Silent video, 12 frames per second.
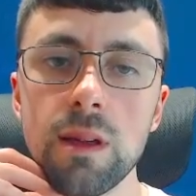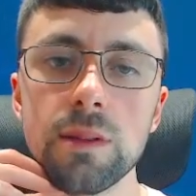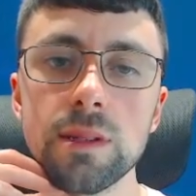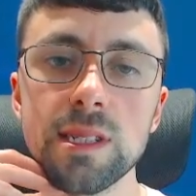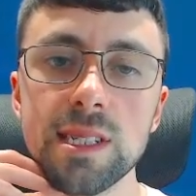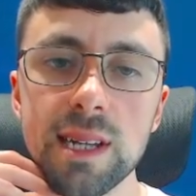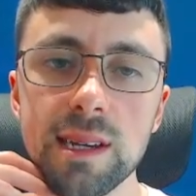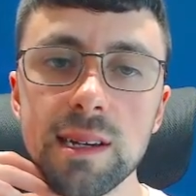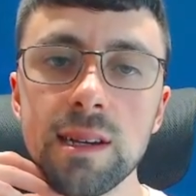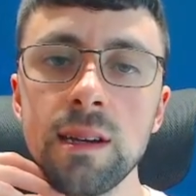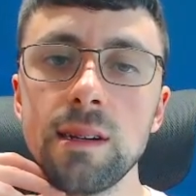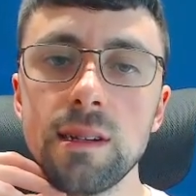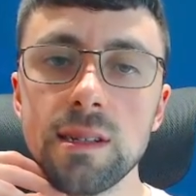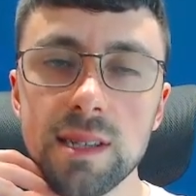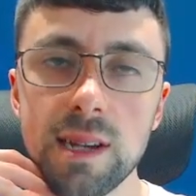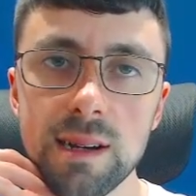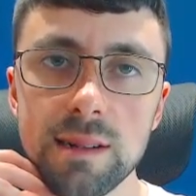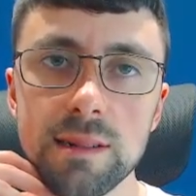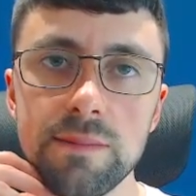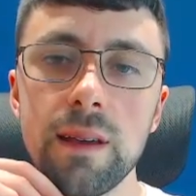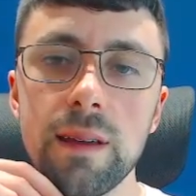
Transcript: and stay silent.